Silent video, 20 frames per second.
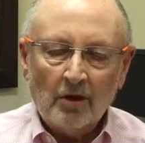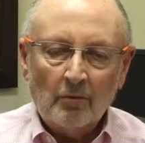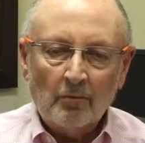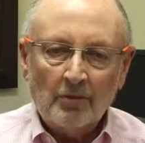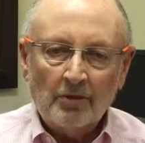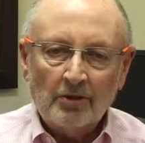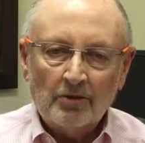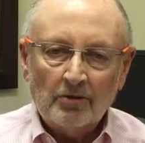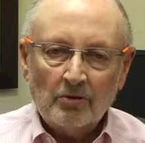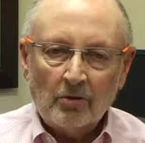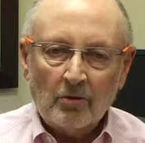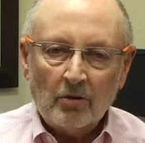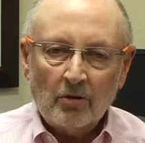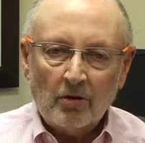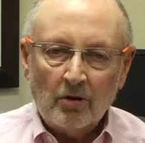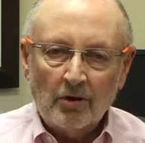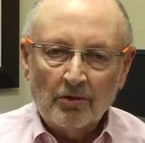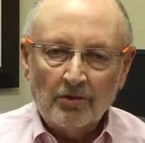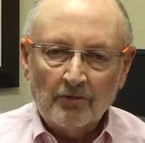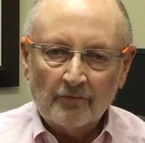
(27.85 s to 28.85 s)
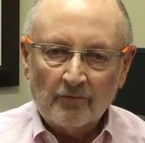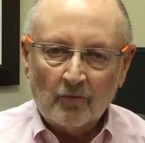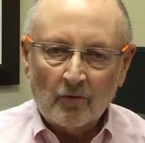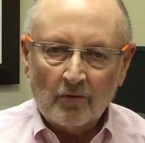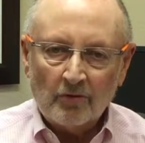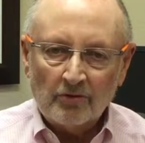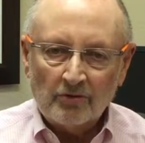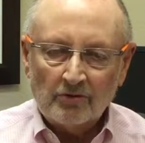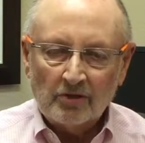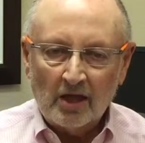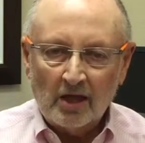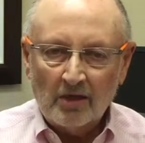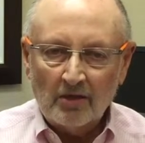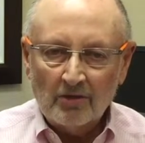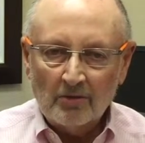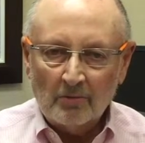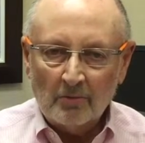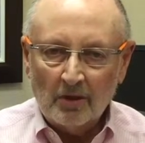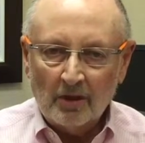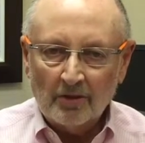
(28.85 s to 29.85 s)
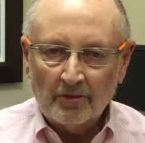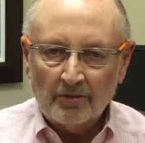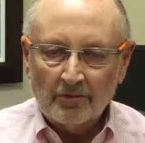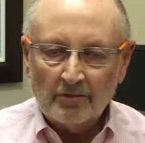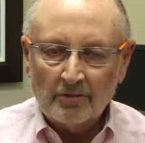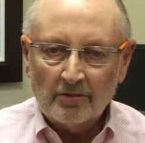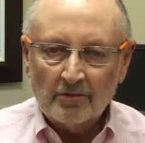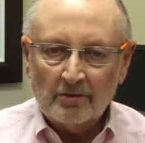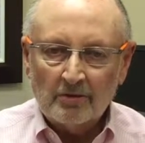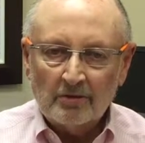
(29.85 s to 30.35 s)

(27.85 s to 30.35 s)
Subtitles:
open the door on the 4th day of the month.